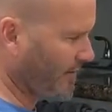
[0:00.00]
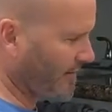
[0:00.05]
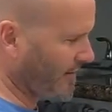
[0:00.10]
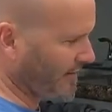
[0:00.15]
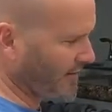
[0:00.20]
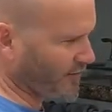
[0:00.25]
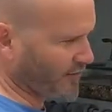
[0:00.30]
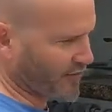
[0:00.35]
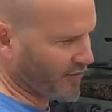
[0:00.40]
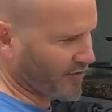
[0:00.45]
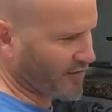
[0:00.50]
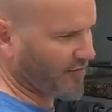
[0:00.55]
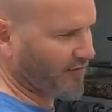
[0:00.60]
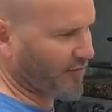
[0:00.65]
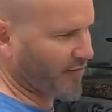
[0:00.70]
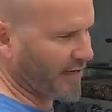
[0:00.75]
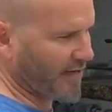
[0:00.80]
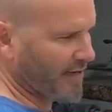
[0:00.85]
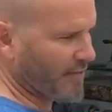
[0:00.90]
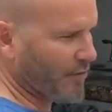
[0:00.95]
These are just
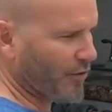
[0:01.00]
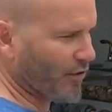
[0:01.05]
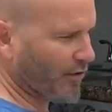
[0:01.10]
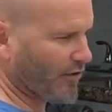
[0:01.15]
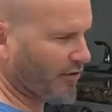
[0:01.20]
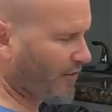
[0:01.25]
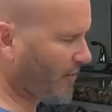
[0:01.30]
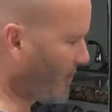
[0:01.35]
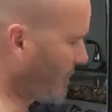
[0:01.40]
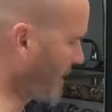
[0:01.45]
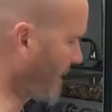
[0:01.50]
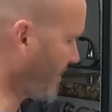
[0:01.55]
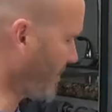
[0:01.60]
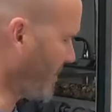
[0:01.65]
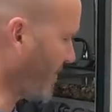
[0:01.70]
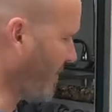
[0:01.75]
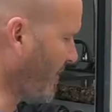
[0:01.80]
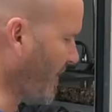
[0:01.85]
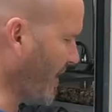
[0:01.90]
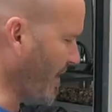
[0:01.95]
3M hooks or
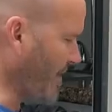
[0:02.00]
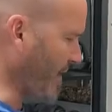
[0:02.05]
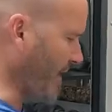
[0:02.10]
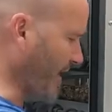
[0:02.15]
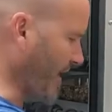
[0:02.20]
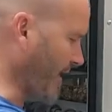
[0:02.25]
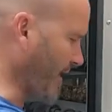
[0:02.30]
whatever, and then I